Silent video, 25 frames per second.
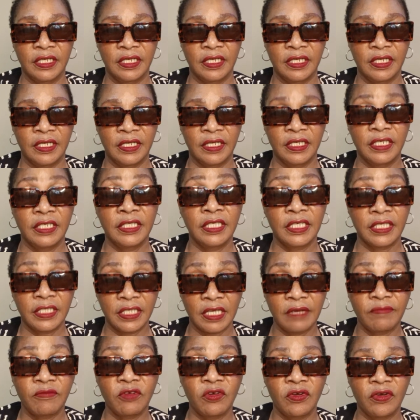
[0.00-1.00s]
is the same
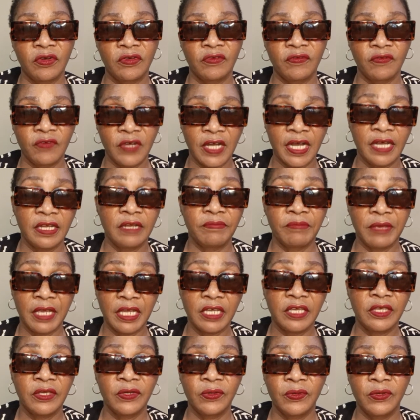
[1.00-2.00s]
God who can make
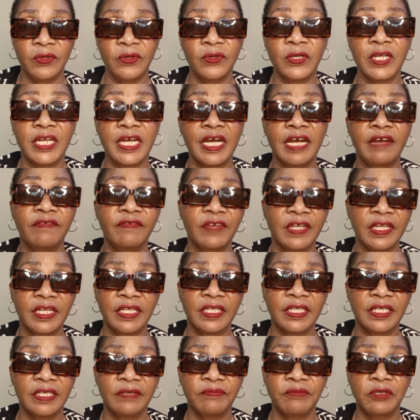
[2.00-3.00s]
you not have anything,
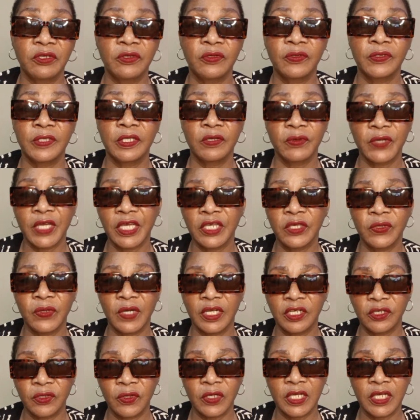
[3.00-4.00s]
because the way you are talking